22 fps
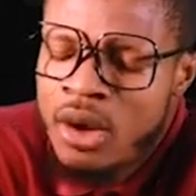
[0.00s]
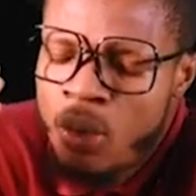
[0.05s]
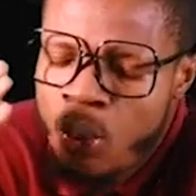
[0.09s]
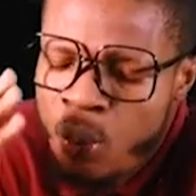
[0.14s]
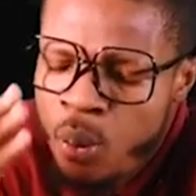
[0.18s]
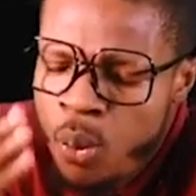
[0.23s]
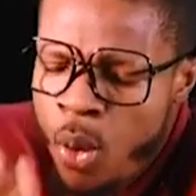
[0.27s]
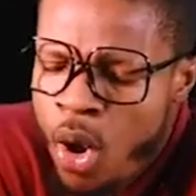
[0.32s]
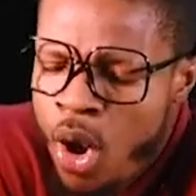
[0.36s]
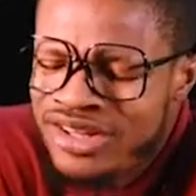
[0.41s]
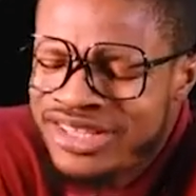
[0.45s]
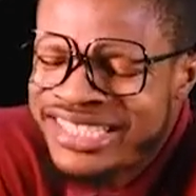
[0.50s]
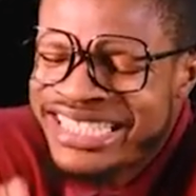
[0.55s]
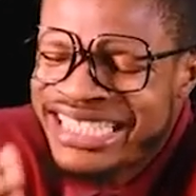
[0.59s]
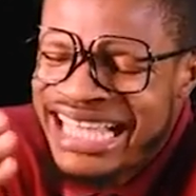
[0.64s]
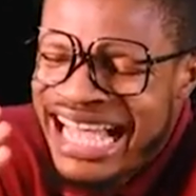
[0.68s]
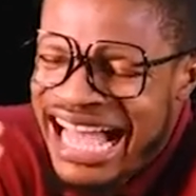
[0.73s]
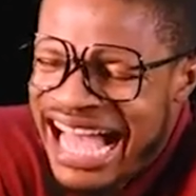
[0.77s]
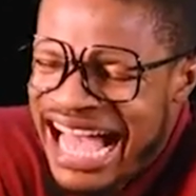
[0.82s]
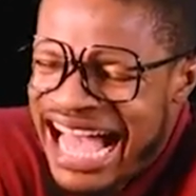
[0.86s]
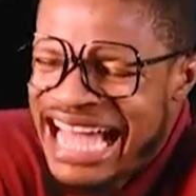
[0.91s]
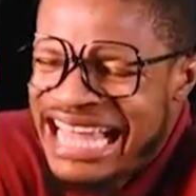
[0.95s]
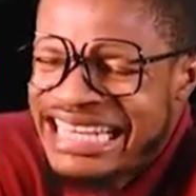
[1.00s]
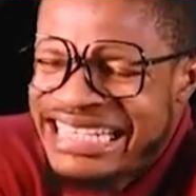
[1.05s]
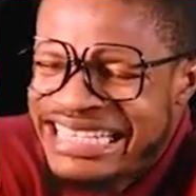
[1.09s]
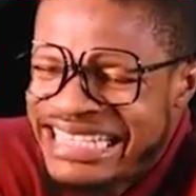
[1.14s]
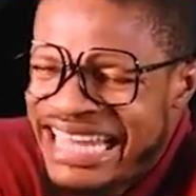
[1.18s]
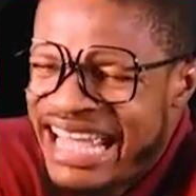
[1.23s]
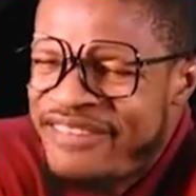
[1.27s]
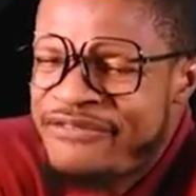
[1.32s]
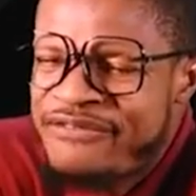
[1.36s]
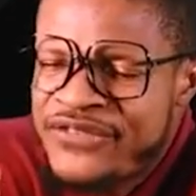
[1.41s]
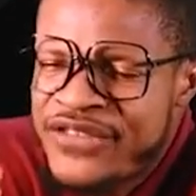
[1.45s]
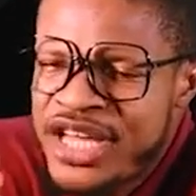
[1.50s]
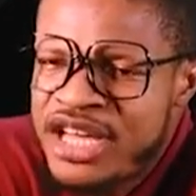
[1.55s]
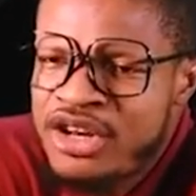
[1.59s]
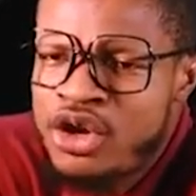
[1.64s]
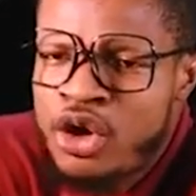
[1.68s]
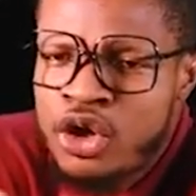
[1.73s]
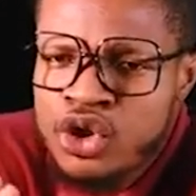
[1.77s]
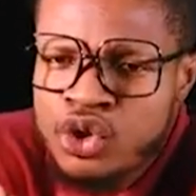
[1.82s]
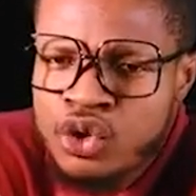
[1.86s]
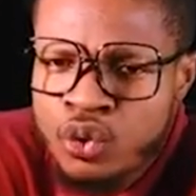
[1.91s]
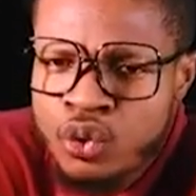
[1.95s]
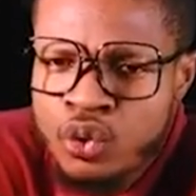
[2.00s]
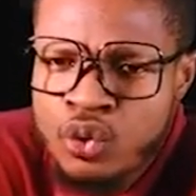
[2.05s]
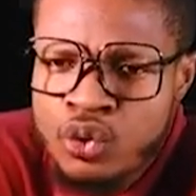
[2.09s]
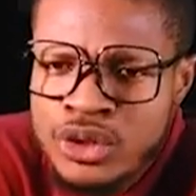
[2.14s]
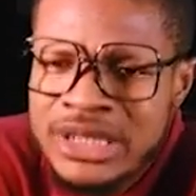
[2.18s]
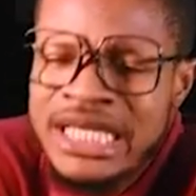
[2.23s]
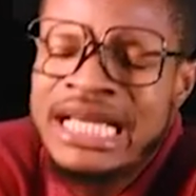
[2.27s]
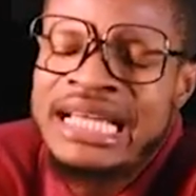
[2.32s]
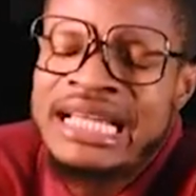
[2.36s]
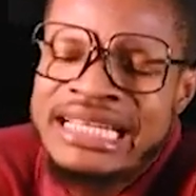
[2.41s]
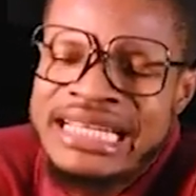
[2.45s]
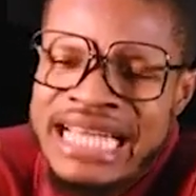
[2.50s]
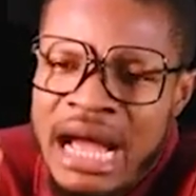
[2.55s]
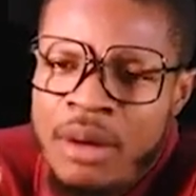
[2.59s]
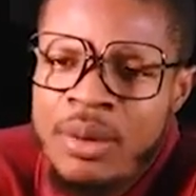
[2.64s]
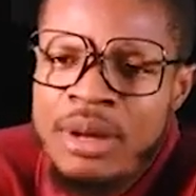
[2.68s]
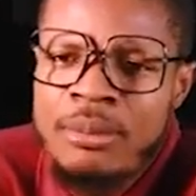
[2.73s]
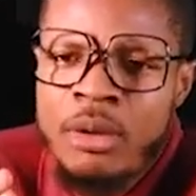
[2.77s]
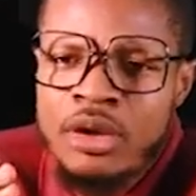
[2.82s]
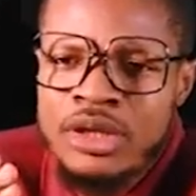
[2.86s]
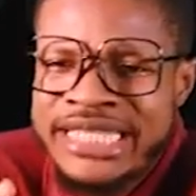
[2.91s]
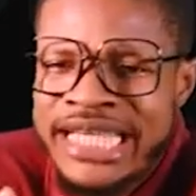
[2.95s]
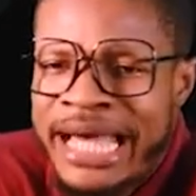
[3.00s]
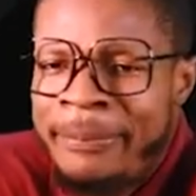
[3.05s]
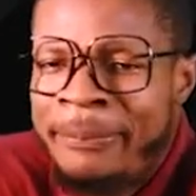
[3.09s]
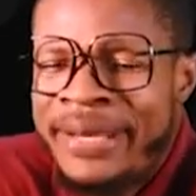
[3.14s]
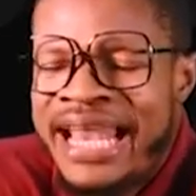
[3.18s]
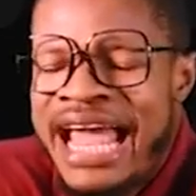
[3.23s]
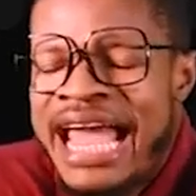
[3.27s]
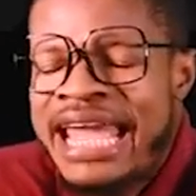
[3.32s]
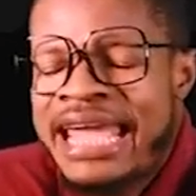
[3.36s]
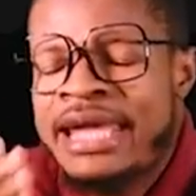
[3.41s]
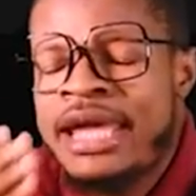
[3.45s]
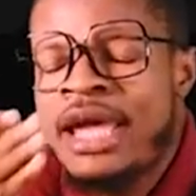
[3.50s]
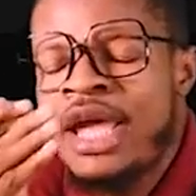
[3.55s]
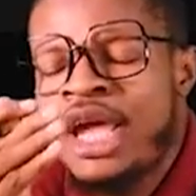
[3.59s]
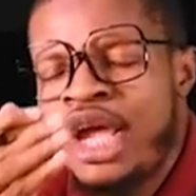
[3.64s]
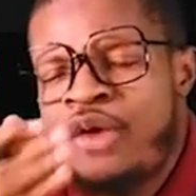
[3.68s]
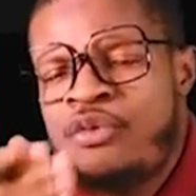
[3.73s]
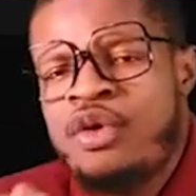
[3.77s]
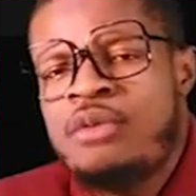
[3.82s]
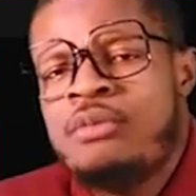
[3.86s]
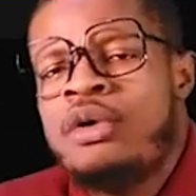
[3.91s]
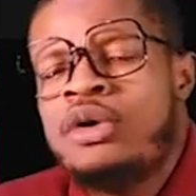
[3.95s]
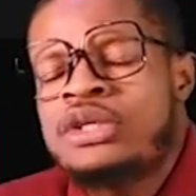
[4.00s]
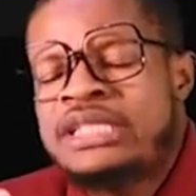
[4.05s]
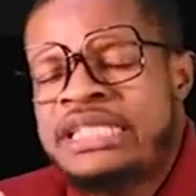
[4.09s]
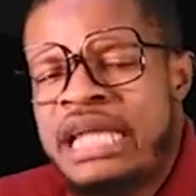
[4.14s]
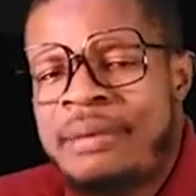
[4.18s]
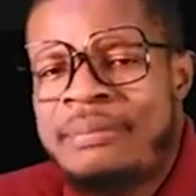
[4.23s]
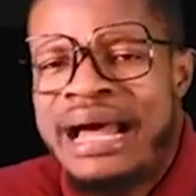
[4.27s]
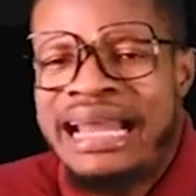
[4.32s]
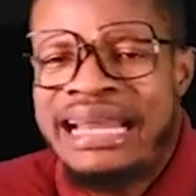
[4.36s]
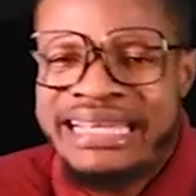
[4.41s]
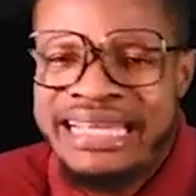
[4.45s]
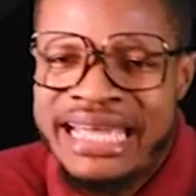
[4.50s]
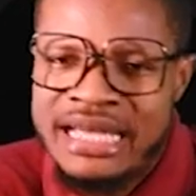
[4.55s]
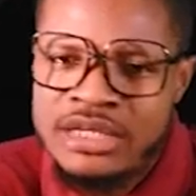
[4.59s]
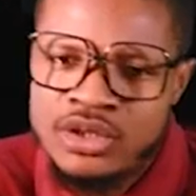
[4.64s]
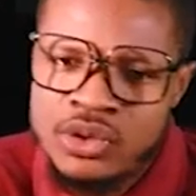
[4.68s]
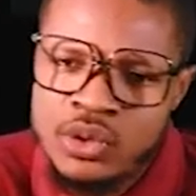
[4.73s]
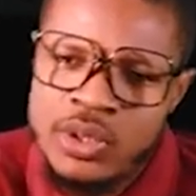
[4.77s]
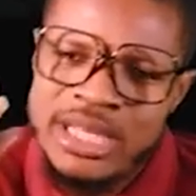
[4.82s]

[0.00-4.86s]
What are the various rules that we must apply if we must name alkanes?